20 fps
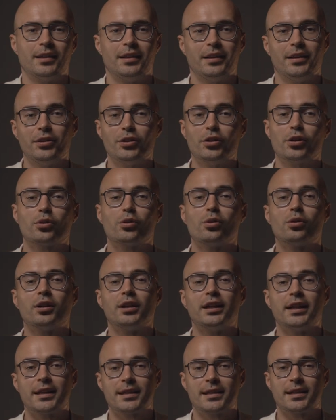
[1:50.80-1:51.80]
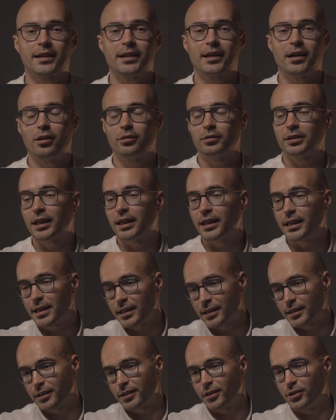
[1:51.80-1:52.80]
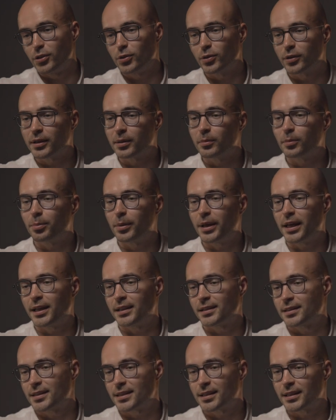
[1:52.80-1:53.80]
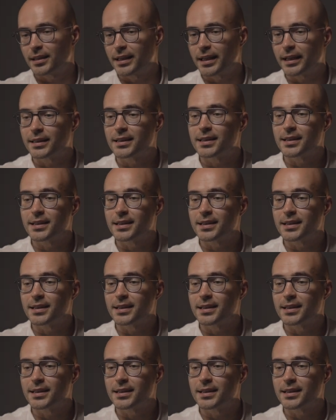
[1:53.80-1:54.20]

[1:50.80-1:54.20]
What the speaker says: In your Google Ads account, click New Campaign, select